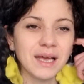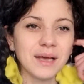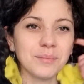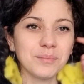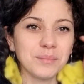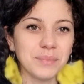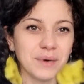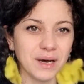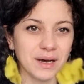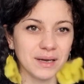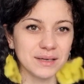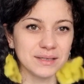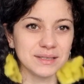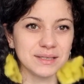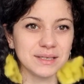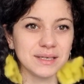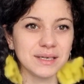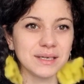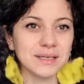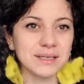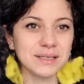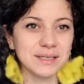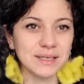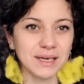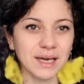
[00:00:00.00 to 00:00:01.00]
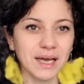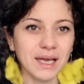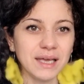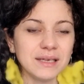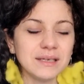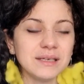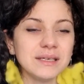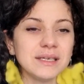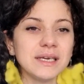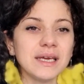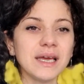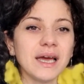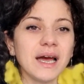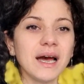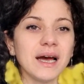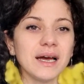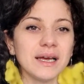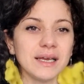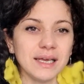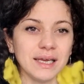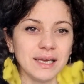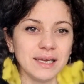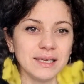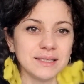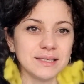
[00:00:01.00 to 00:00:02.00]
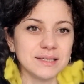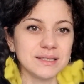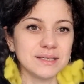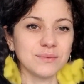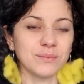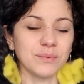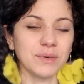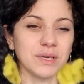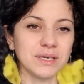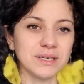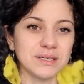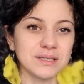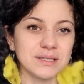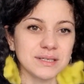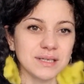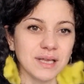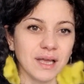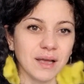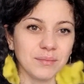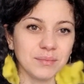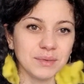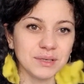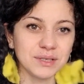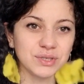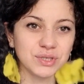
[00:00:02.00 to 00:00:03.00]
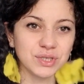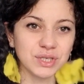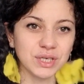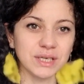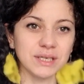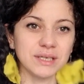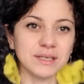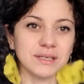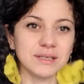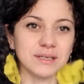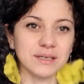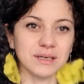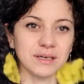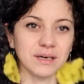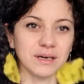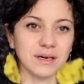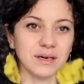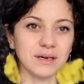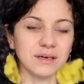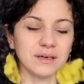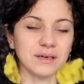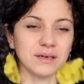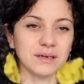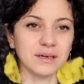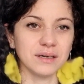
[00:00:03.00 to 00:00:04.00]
But the idea is when establishing the